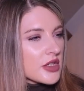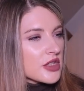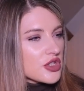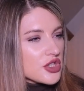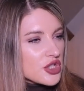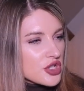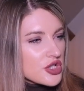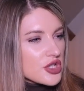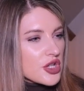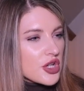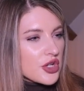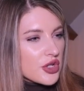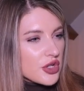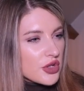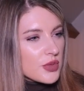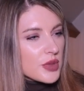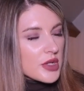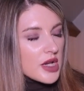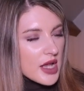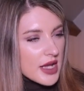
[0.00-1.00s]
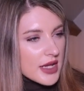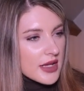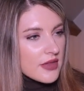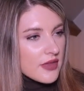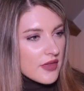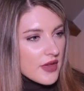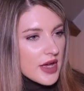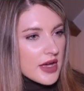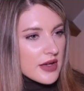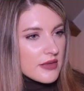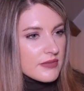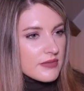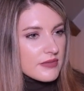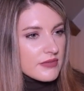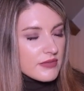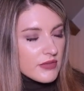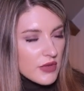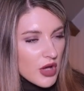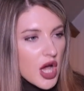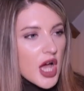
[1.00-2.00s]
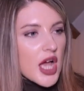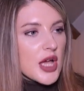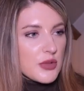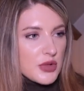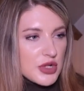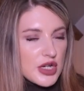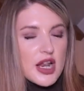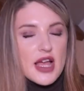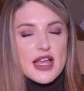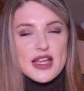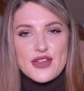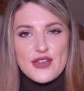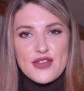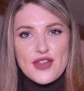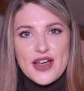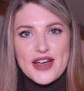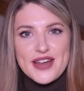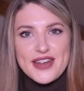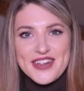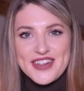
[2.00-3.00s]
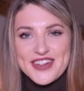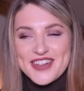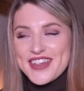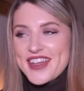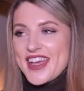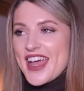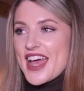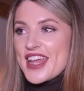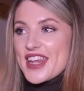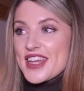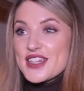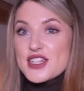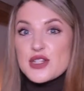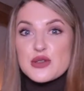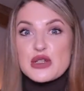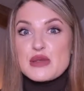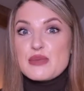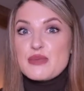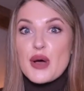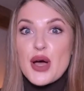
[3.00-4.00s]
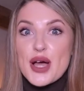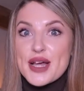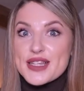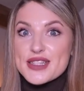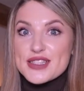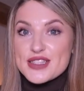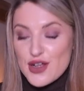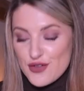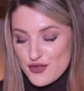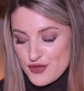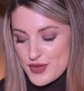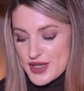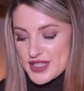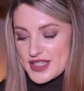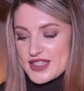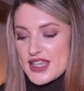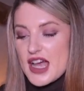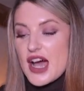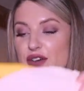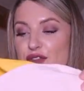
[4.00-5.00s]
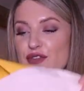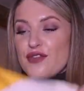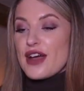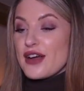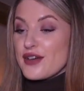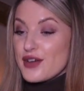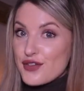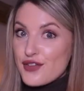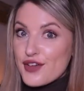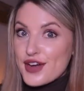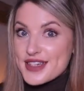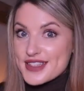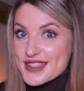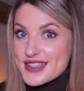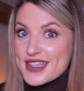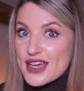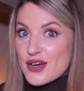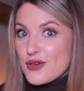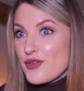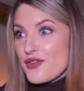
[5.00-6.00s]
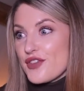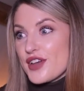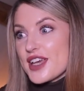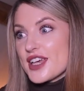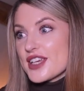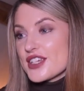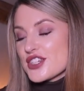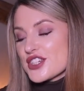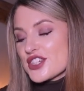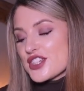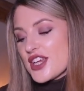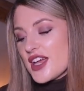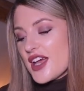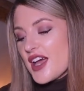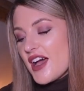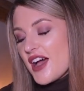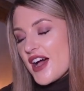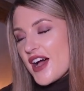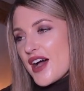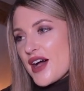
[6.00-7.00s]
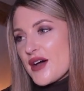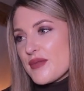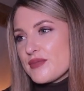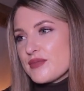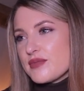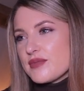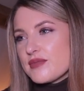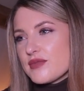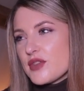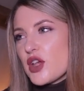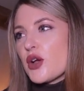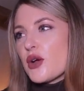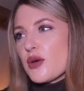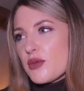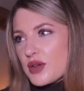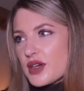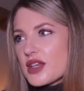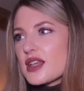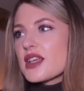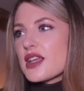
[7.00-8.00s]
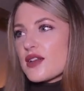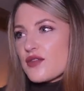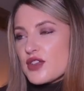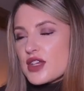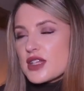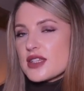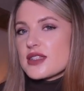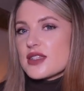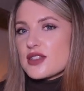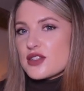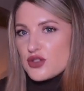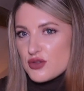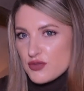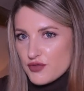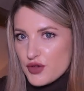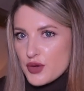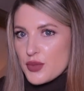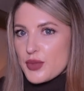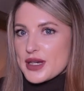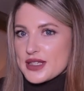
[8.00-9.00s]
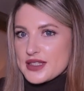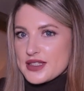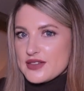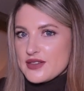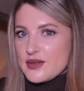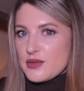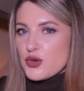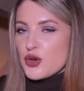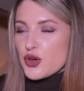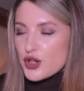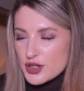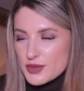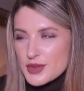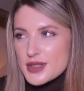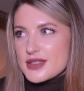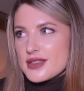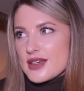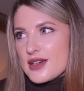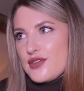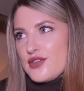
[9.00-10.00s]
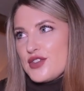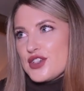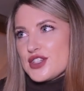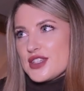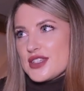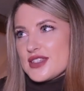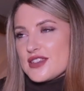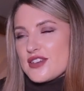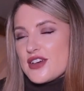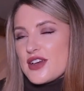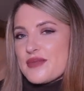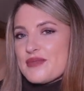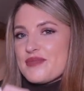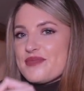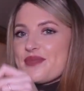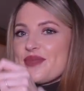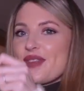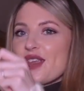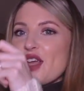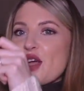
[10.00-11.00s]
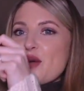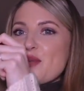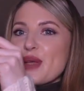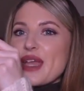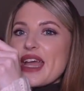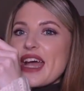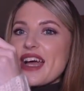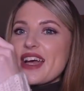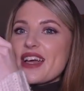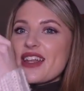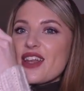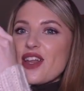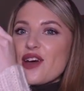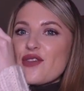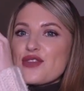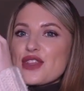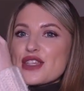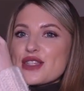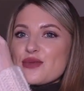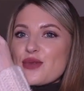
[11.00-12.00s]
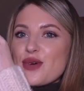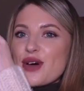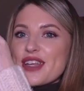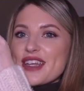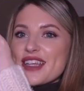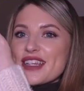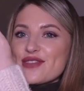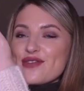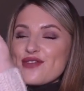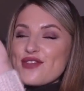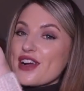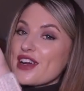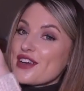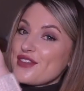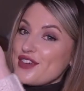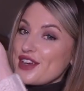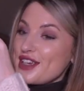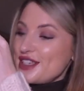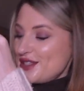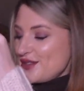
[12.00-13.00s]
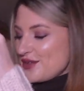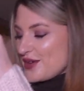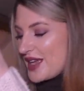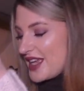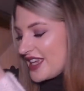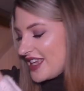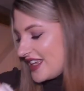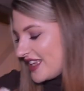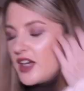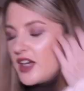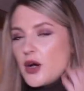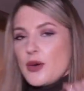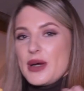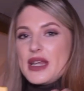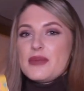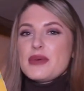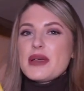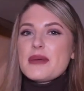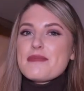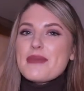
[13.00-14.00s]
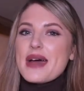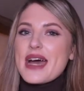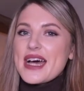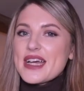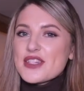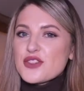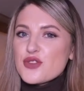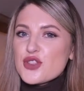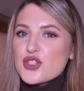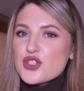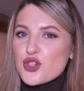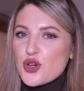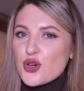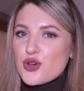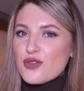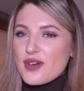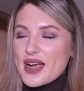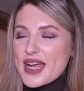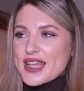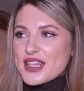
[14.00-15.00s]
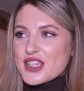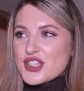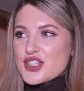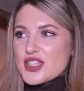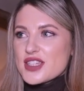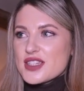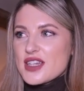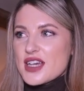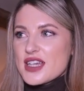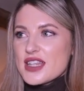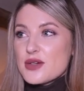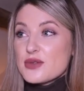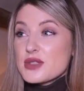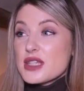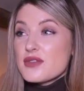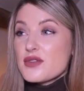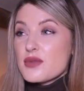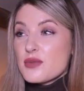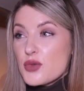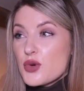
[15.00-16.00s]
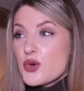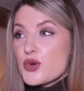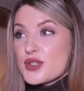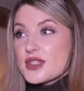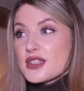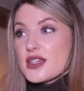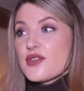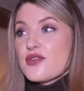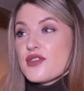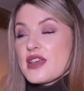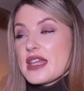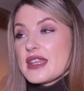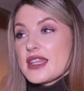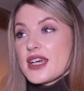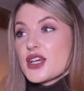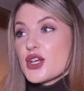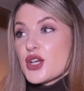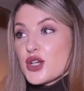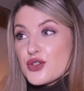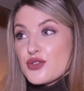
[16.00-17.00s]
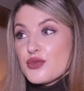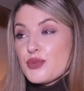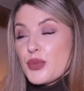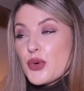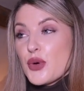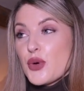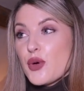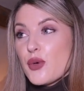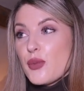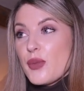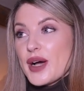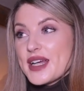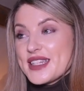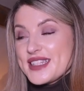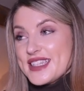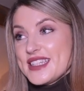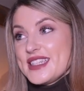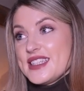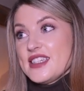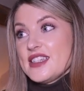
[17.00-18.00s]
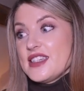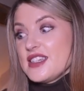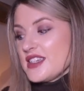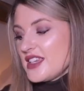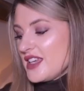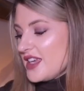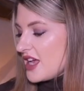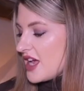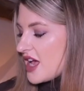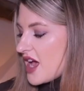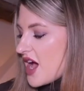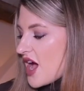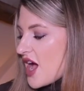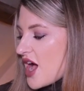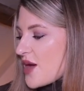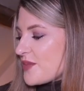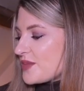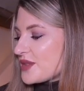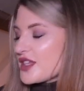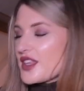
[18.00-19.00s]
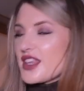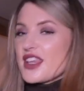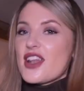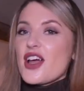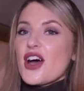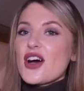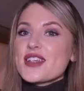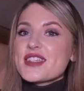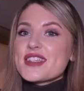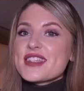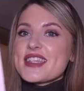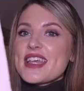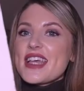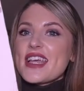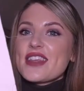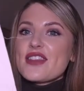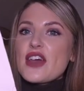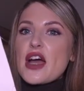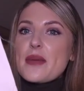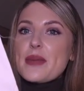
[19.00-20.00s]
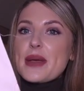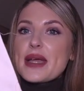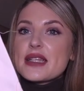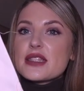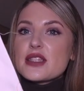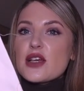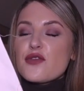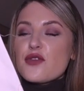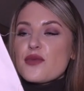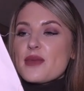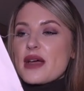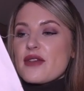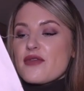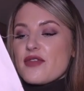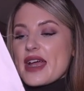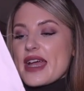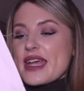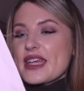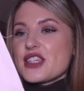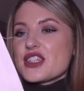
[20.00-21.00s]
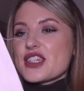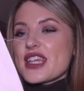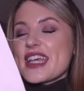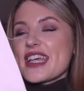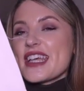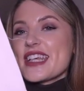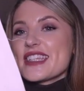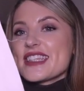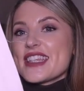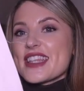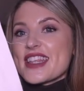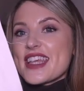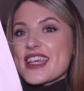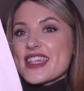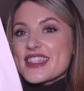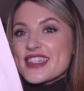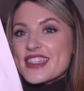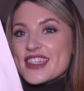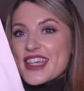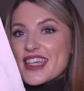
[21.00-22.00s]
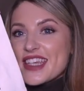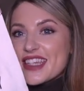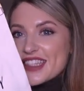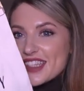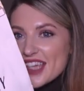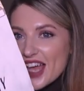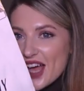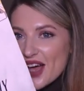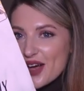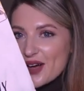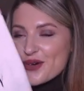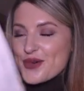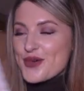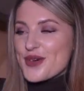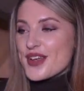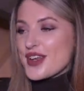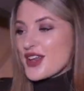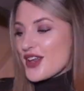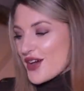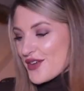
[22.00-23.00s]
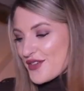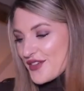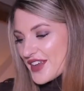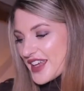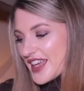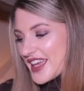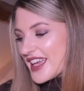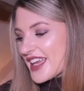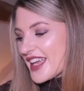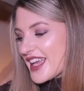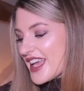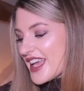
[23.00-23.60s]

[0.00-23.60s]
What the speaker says: do you know who would like that? I would like that. And I end up just buying stuff for myself. Very, very selfish. No, I'm gonna give this for a present. I'm not gonna be selfish this time. But yeah, love this one. It's very, very sweet. I went a bit mad on the dog range, didn't I? There was even more stuff there that I could have bought, but I didn't. So the last thing that I picked up from that range is this tea towel. Love it.